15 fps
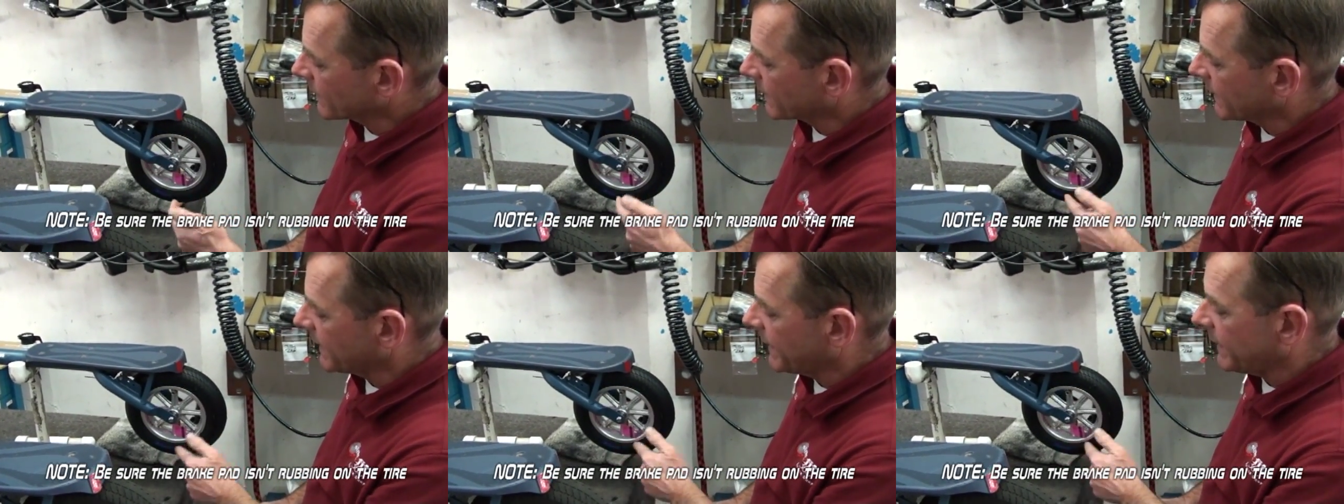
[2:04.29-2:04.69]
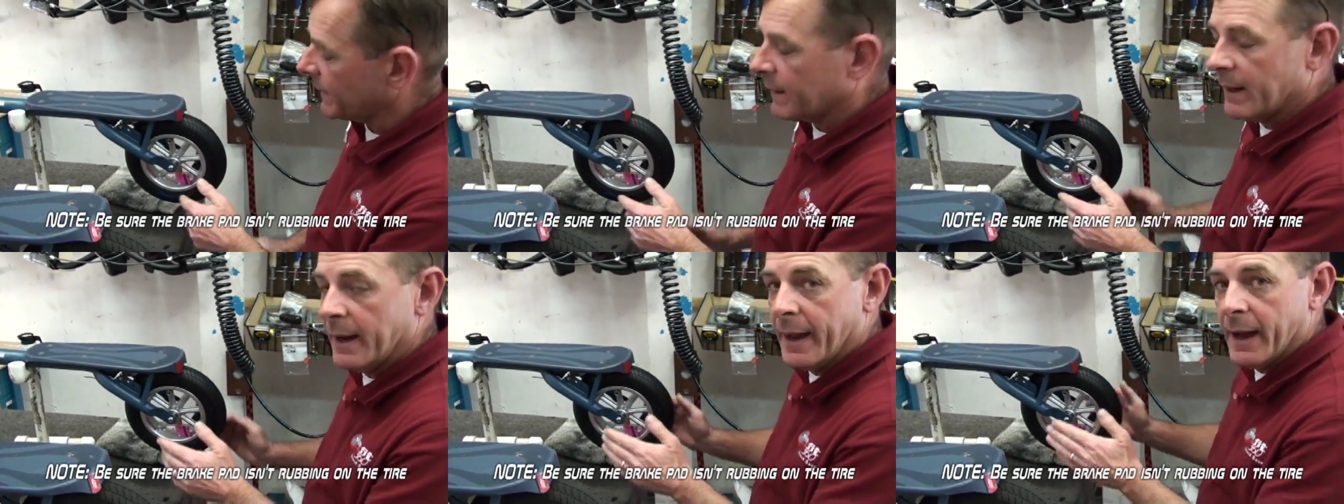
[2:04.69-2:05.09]
Okay,
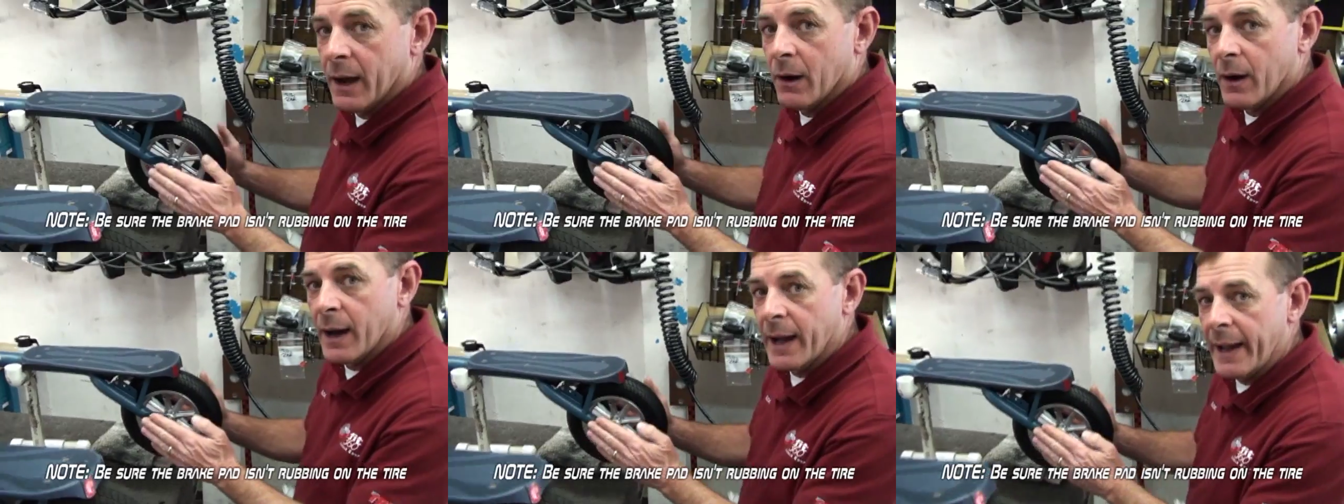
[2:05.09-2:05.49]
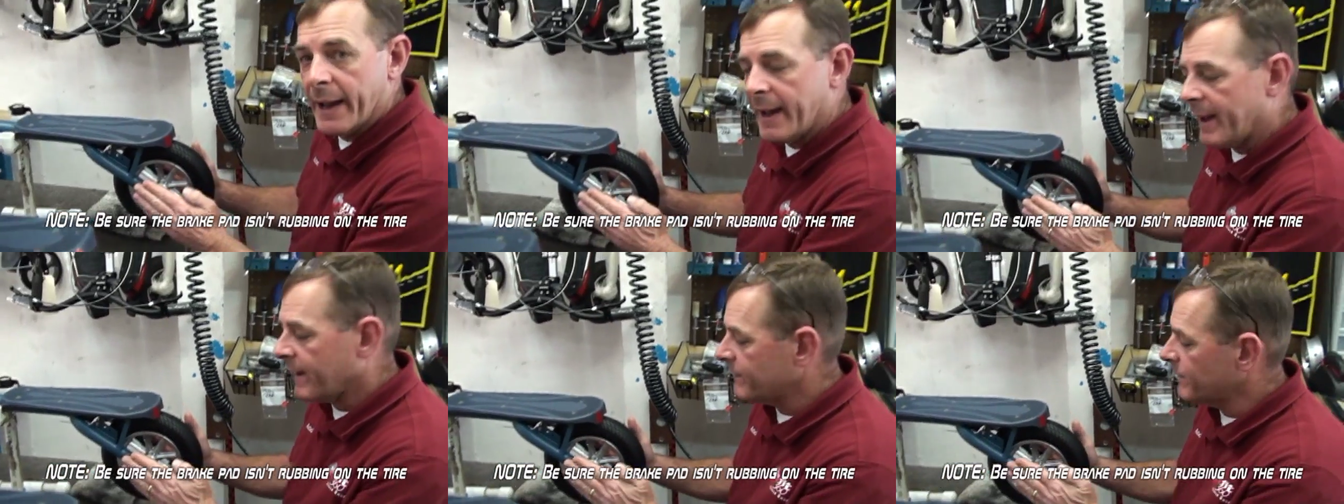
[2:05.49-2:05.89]
now I
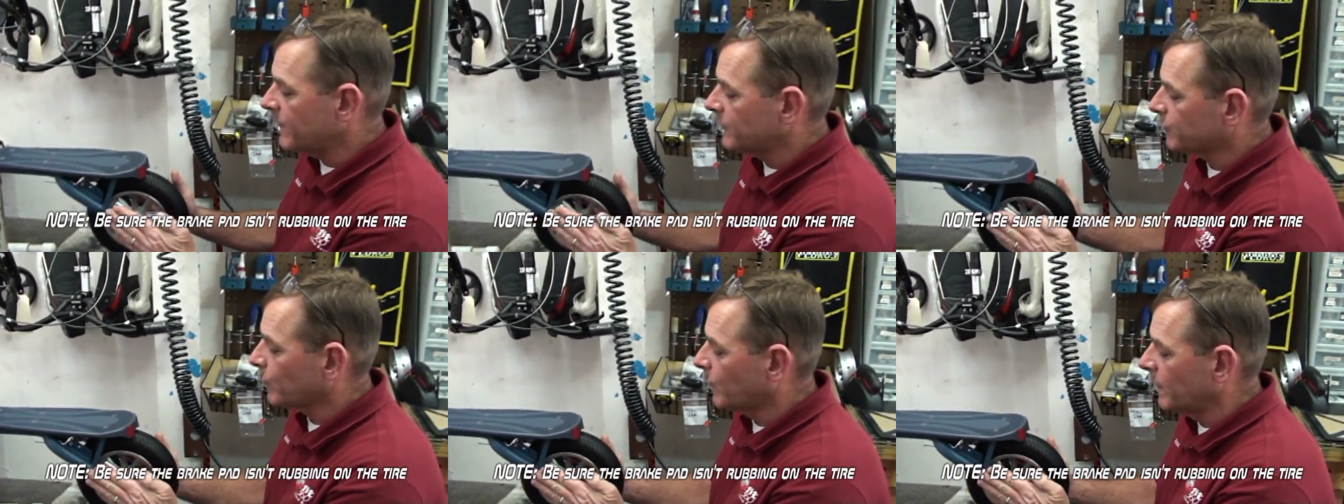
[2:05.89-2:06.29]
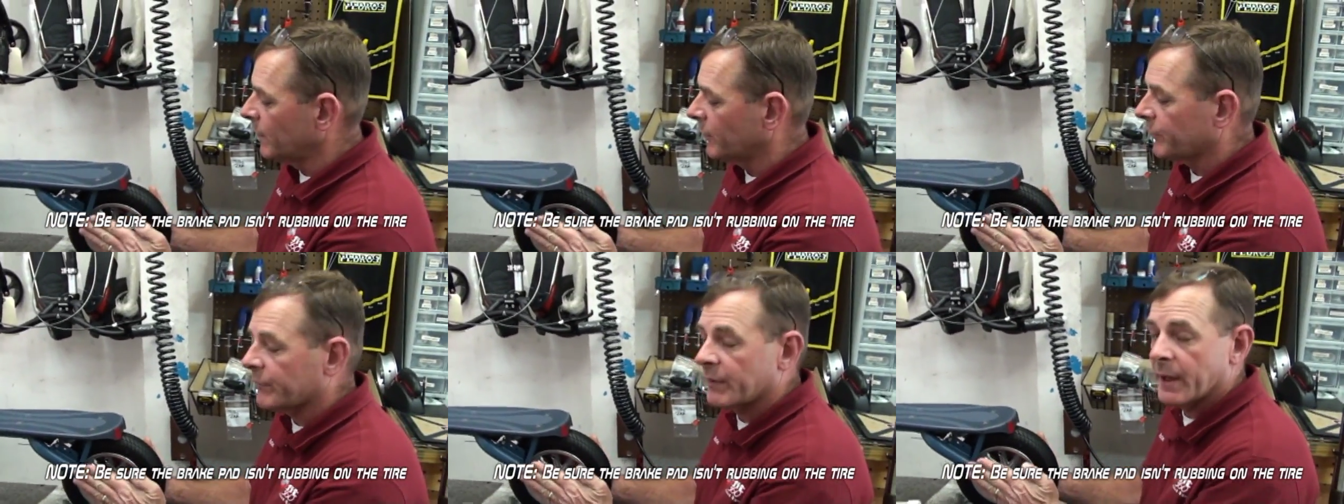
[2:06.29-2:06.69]
have this
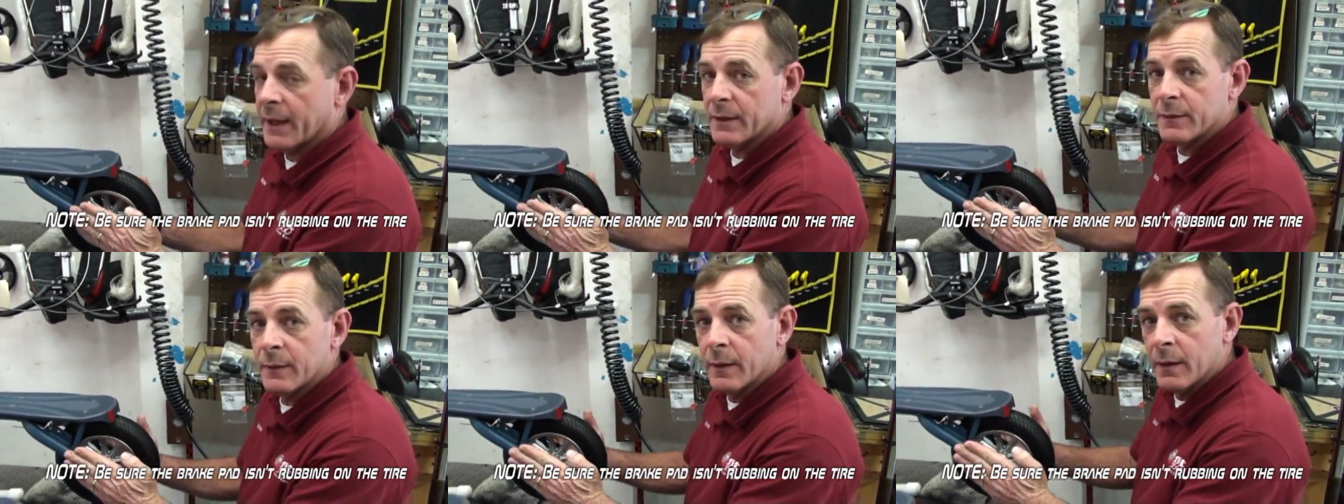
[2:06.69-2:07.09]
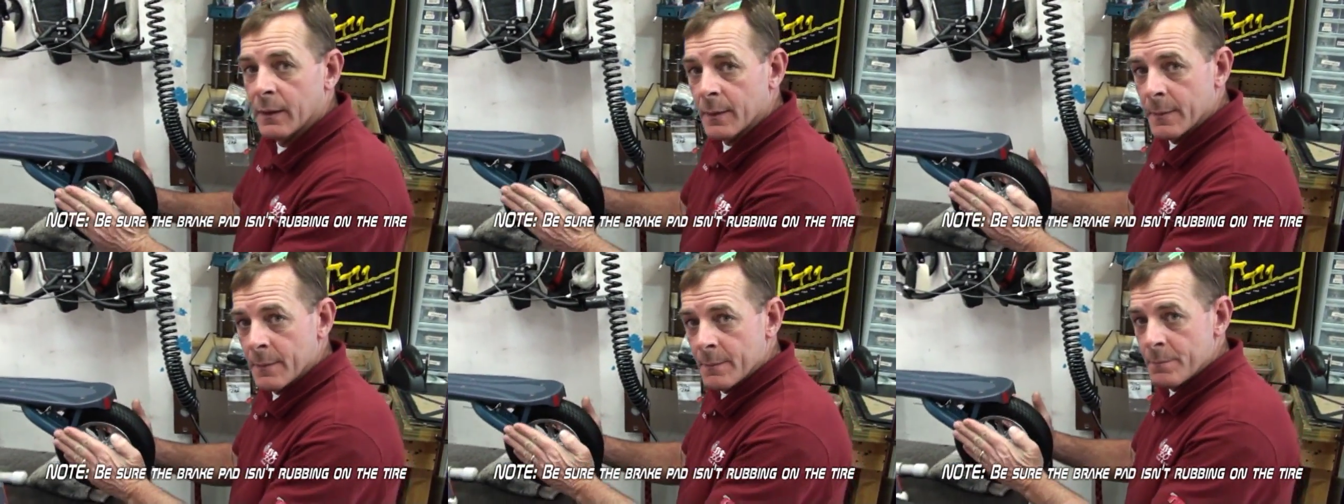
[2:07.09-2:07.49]
wheel set
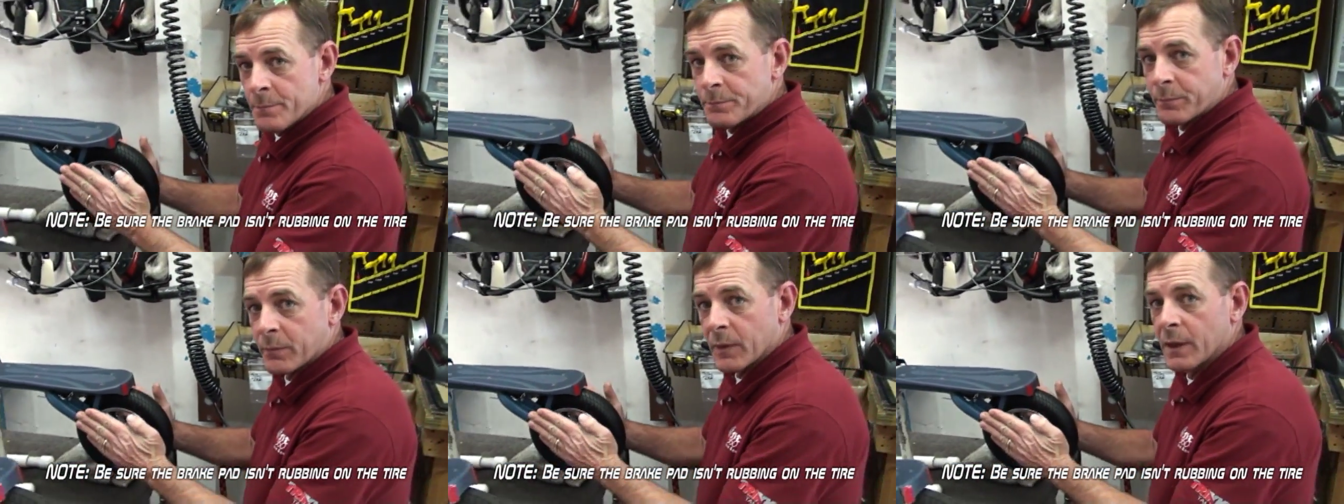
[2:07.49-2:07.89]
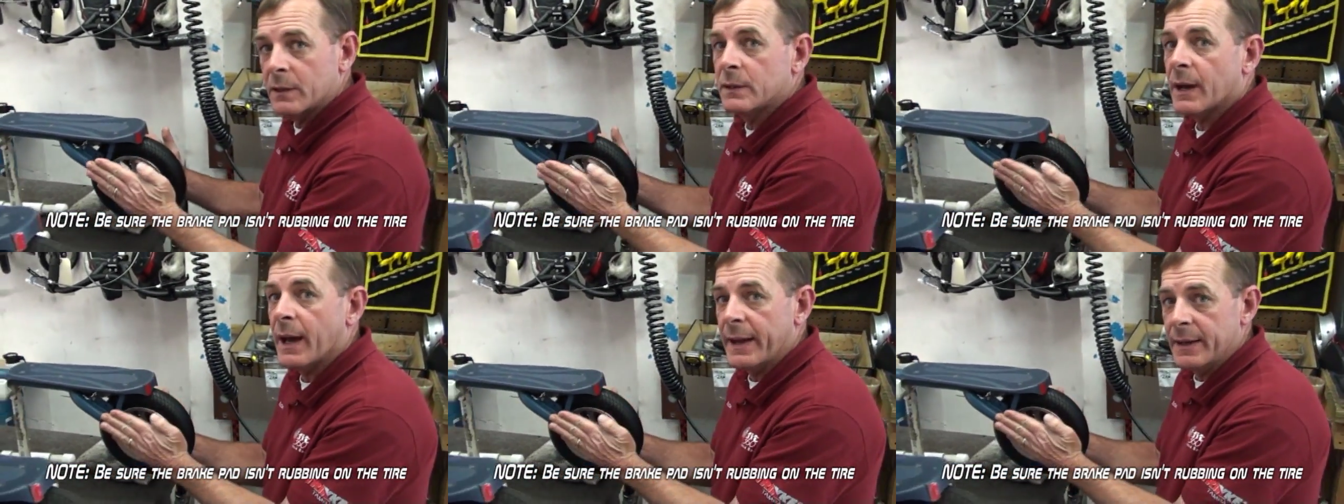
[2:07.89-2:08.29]

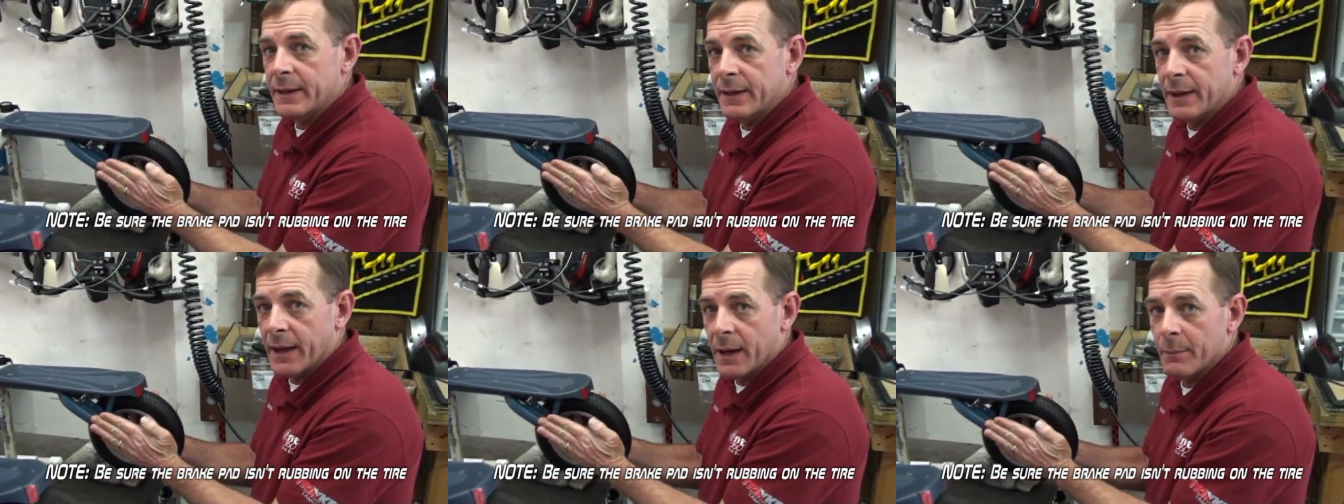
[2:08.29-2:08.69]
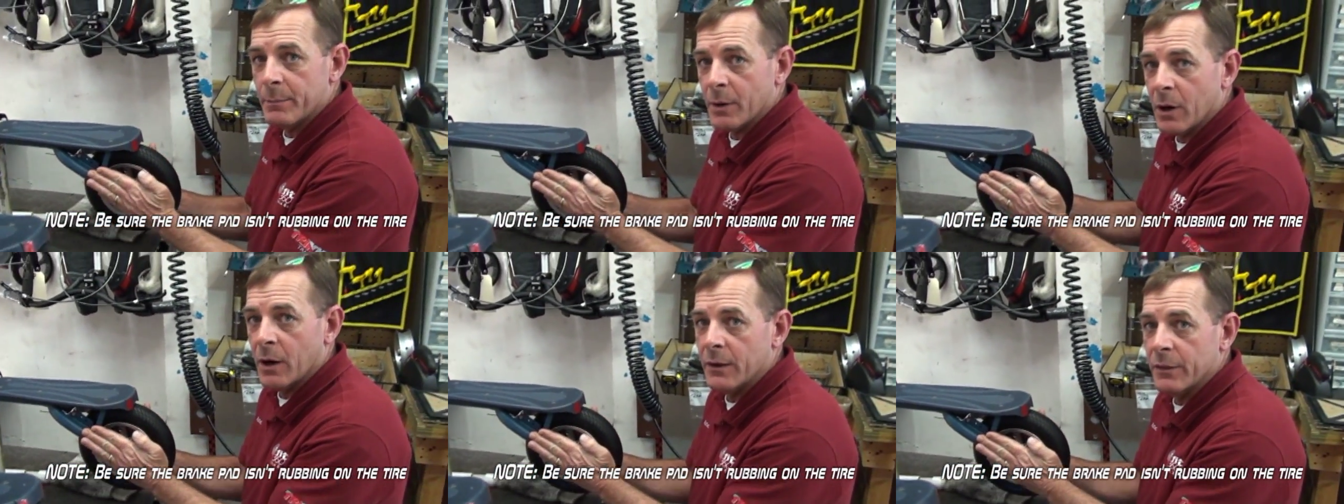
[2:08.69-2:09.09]
tightened up
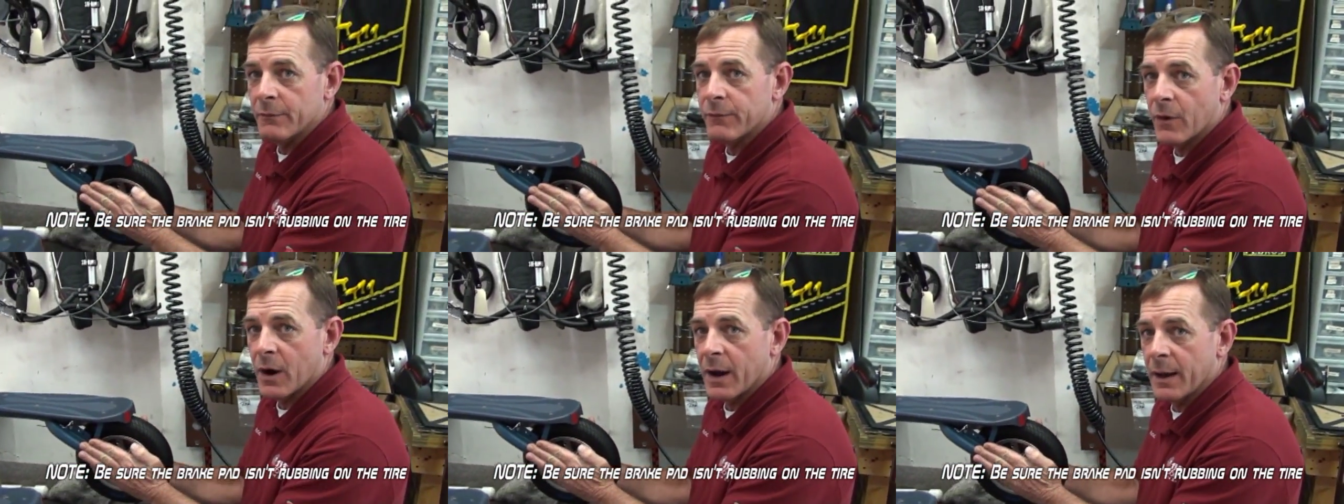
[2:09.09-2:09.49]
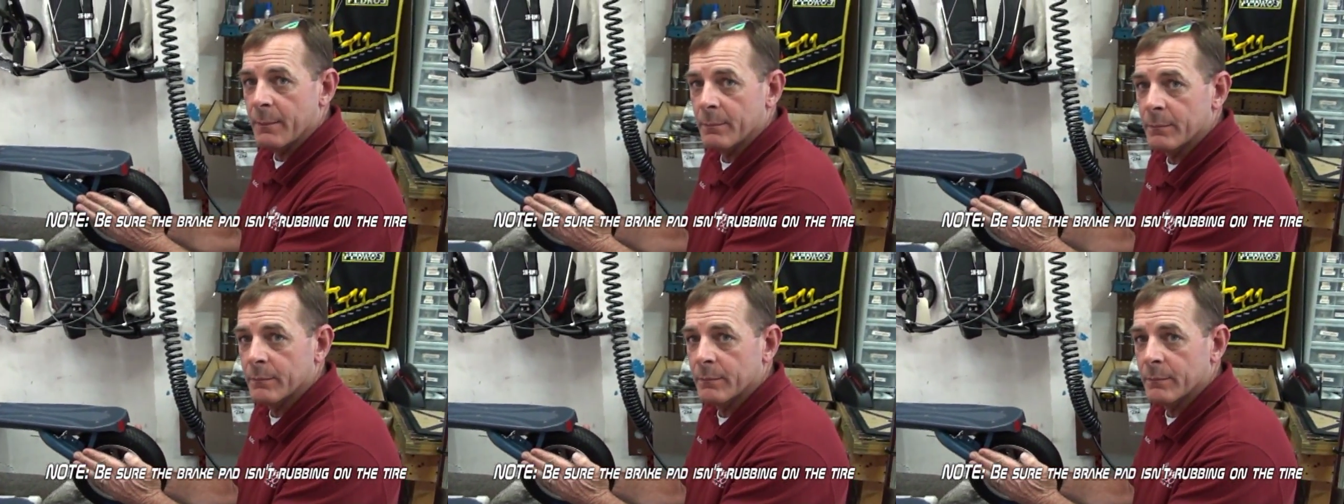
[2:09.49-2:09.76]
on the frame.